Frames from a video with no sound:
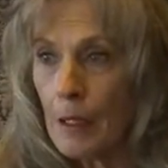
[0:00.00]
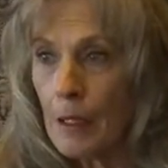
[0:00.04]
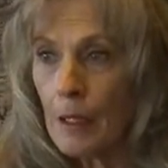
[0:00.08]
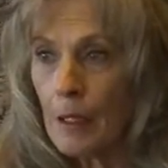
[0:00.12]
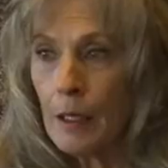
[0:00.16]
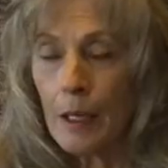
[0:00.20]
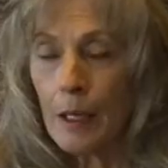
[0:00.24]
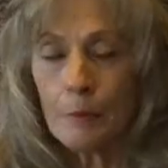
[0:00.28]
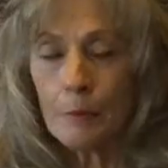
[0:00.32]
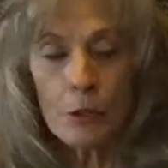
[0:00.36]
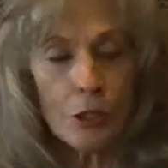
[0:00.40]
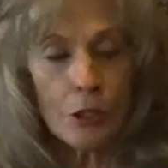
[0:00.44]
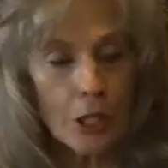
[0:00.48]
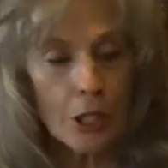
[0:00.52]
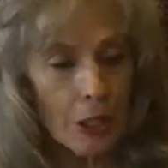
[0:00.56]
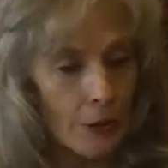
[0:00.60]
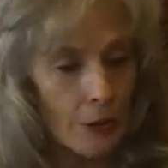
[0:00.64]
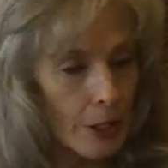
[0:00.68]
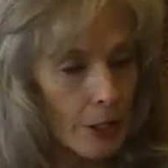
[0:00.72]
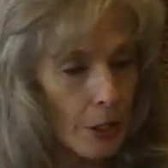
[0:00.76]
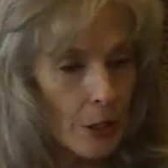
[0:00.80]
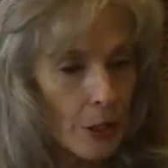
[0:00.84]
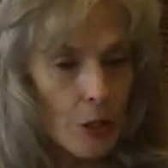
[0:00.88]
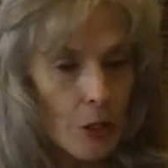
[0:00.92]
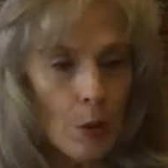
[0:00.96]
I'm
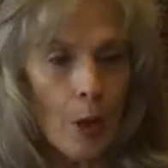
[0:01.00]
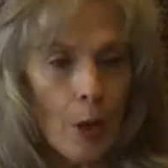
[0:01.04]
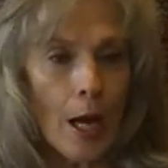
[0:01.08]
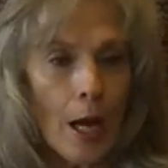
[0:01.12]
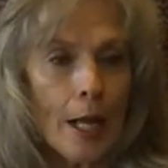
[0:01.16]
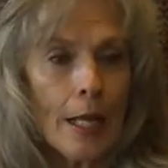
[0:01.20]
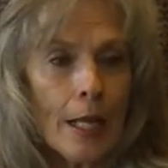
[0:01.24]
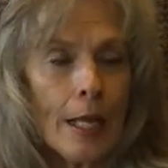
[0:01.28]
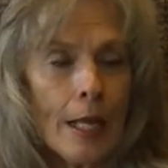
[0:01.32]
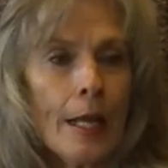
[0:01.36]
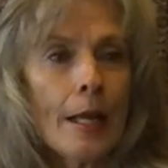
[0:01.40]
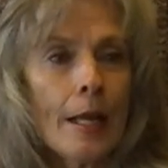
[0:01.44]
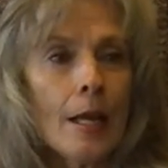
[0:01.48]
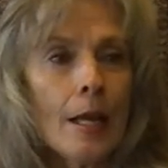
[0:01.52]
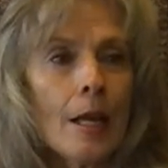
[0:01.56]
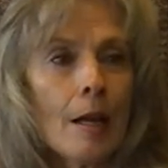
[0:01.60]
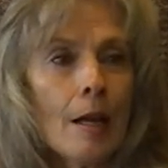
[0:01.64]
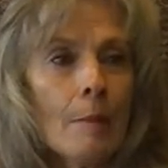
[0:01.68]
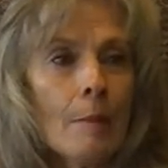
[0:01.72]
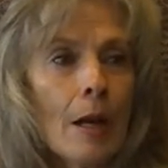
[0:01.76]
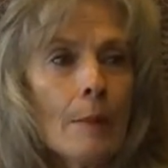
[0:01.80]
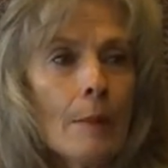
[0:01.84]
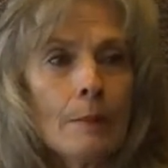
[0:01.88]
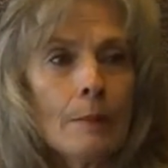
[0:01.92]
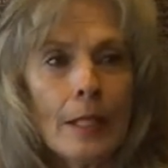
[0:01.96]
sharing who I
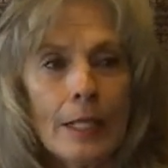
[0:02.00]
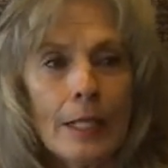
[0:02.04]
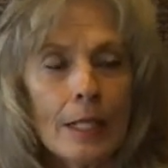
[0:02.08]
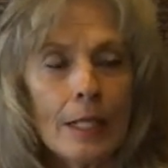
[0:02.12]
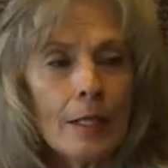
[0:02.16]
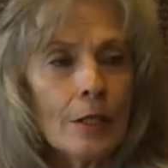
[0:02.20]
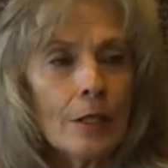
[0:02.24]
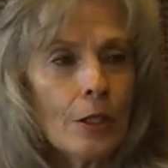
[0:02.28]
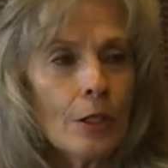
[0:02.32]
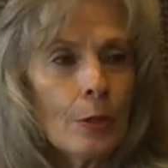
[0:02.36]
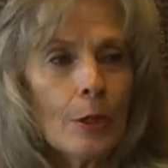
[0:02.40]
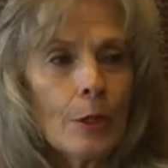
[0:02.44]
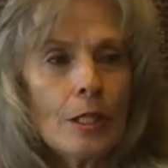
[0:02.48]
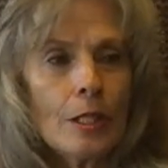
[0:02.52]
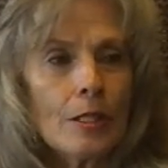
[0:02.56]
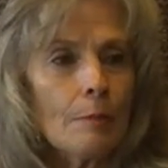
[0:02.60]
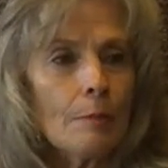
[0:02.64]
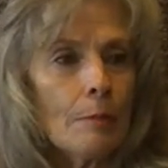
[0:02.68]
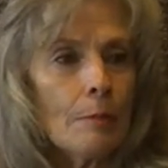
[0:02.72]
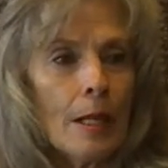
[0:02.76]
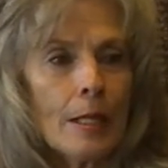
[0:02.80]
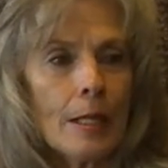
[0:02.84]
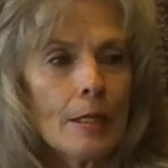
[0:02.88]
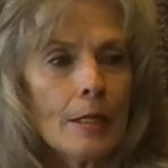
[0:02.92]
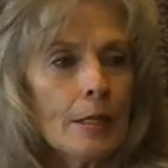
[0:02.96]
am. I'm letting you into
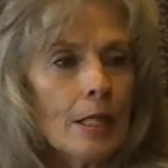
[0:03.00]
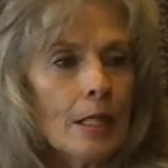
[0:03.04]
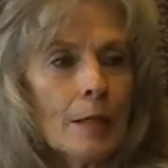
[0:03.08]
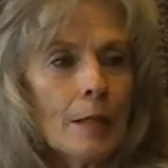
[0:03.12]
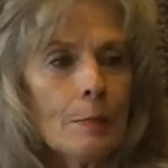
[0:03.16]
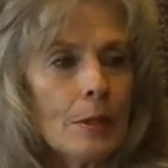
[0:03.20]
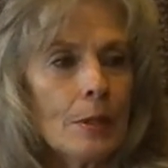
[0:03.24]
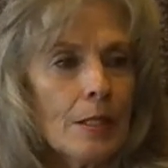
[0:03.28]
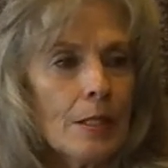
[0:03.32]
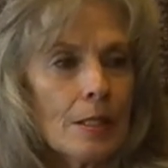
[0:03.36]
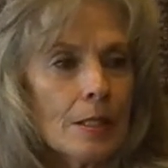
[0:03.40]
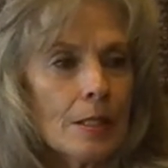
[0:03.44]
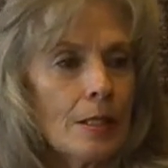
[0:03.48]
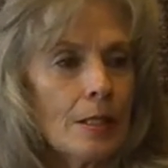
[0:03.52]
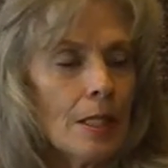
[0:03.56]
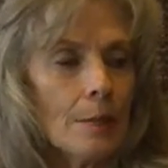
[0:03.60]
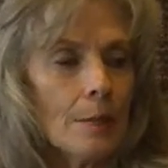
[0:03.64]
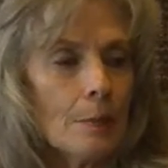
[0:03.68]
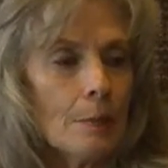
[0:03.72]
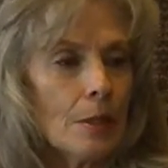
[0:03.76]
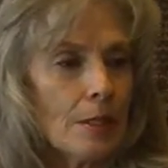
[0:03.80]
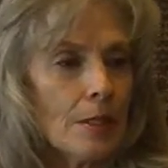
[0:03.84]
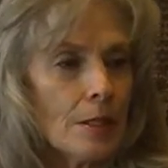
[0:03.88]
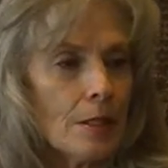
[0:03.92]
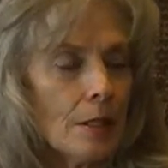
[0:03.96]
my deepest,
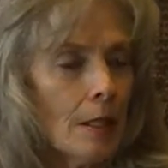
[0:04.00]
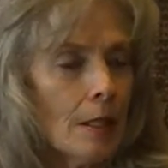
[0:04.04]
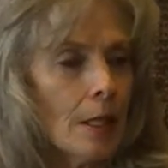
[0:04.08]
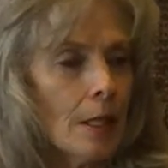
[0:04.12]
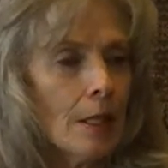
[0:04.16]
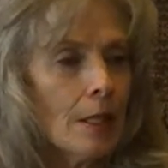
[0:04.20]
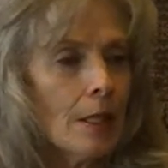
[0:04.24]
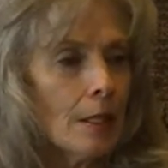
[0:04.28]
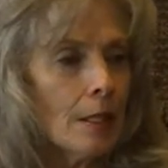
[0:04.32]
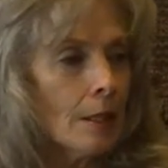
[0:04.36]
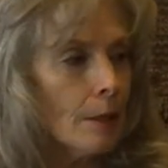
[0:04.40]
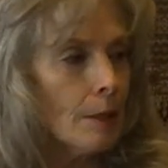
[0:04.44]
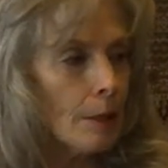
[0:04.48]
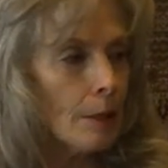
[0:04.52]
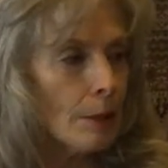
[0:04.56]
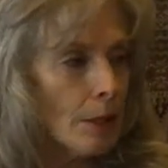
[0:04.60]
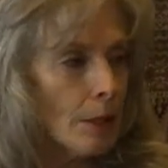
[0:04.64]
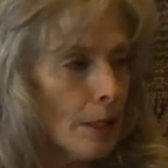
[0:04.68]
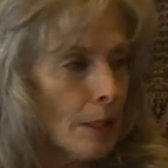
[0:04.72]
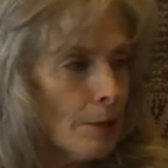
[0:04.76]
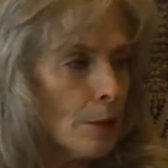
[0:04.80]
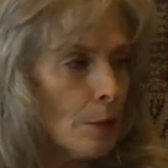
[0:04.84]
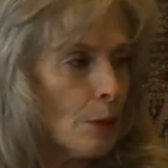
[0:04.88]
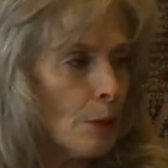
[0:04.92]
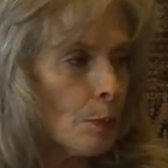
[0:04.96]
deepest,
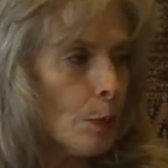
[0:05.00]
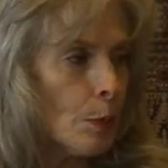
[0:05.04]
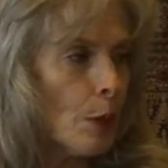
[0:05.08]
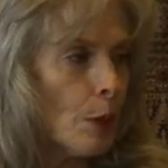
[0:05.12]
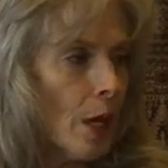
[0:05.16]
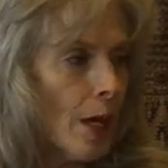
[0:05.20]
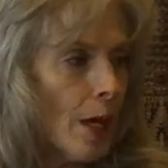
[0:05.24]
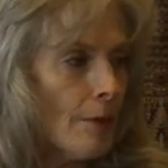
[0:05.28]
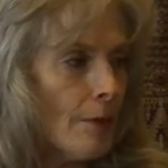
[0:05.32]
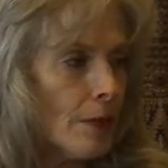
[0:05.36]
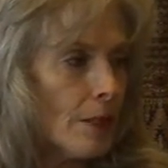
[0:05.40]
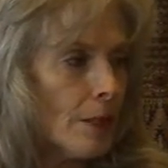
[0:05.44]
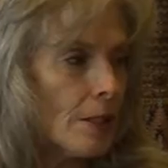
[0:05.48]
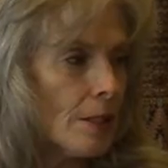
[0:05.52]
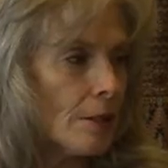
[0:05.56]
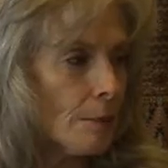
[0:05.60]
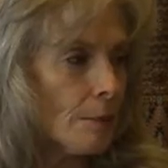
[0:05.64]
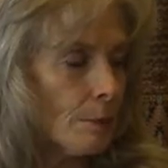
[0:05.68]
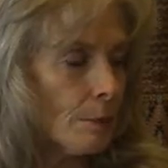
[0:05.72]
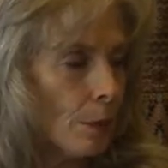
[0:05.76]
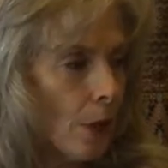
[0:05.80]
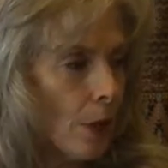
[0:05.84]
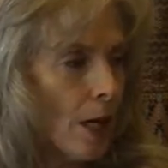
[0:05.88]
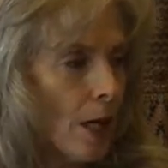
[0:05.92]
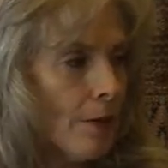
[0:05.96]
deepest, private,
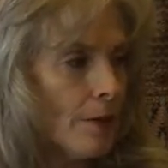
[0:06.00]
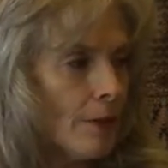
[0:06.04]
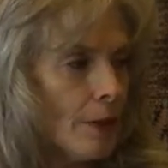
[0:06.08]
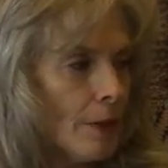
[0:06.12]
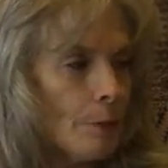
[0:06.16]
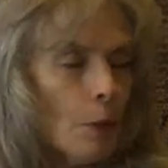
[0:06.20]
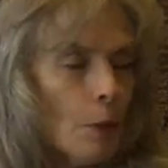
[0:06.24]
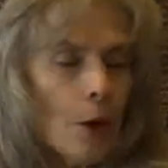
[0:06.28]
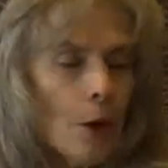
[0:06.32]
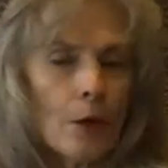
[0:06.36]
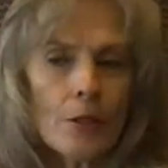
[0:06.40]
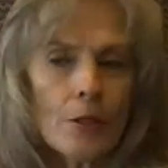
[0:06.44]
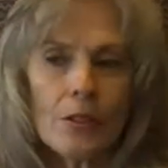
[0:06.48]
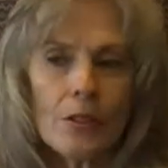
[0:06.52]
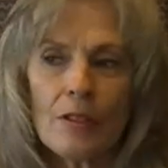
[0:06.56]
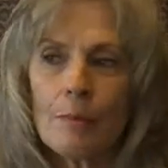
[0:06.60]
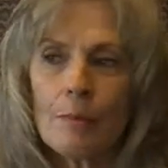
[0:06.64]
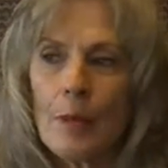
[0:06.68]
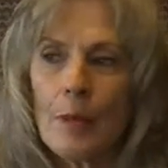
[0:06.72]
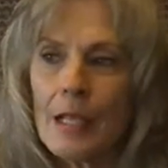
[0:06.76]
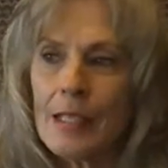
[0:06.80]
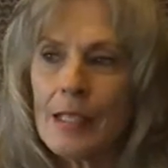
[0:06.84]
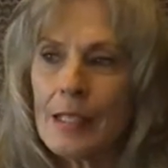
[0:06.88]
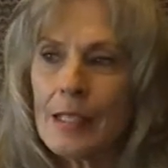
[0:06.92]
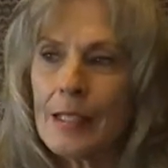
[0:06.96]
private parts of
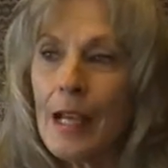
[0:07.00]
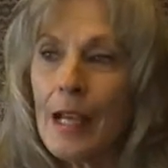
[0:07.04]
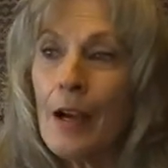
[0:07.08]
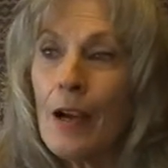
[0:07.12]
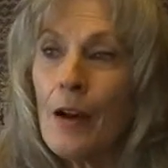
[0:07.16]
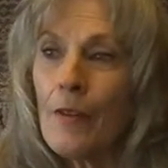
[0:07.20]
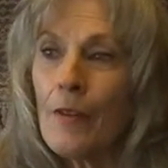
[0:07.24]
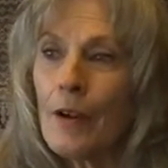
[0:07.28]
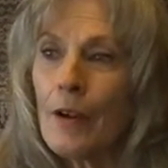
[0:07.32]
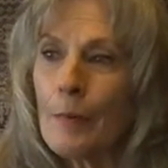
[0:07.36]
myself.